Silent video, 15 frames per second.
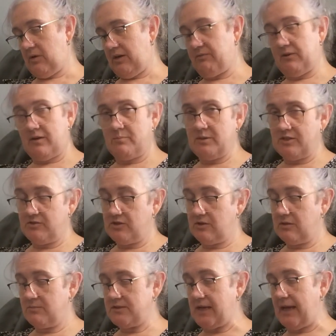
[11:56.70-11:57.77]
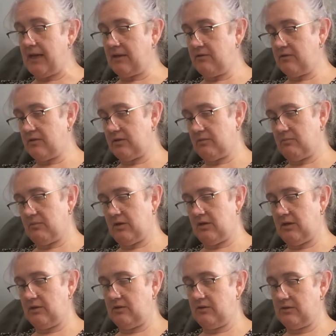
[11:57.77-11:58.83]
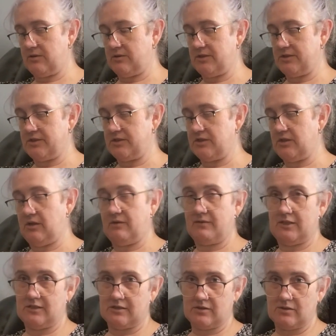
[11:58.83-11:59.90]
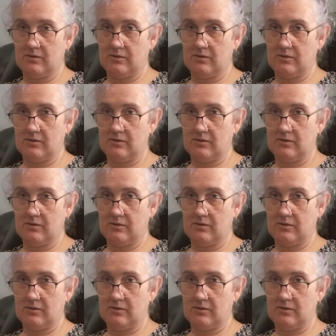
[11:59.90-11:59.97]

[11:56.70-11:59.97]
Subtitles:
fallopian tubes and my uterus and cervix